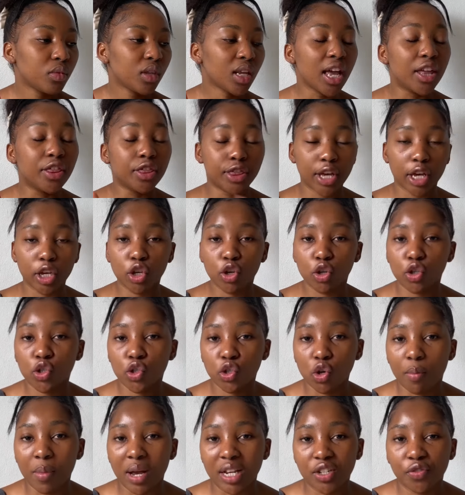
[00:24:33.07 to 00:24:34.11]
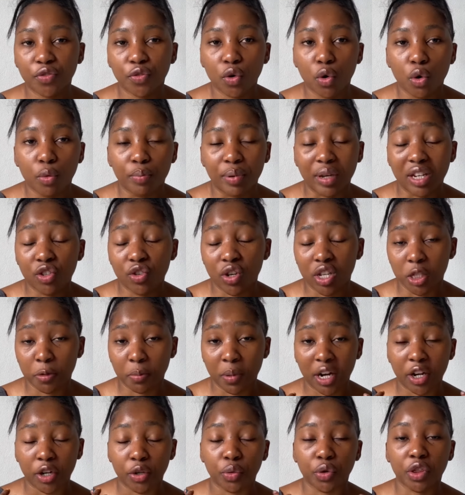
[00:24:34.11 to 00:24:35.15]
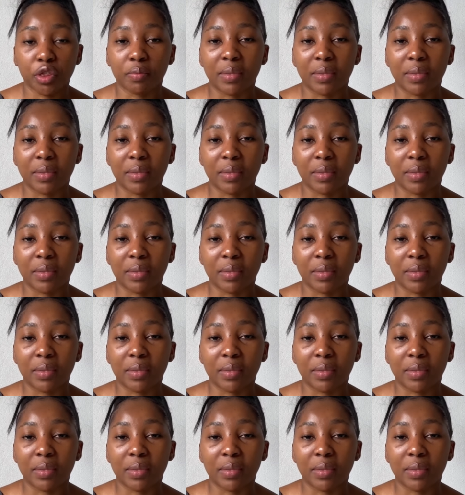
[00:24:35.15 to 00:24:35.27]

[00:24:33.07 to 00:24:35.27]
and thank you so much for being transparent with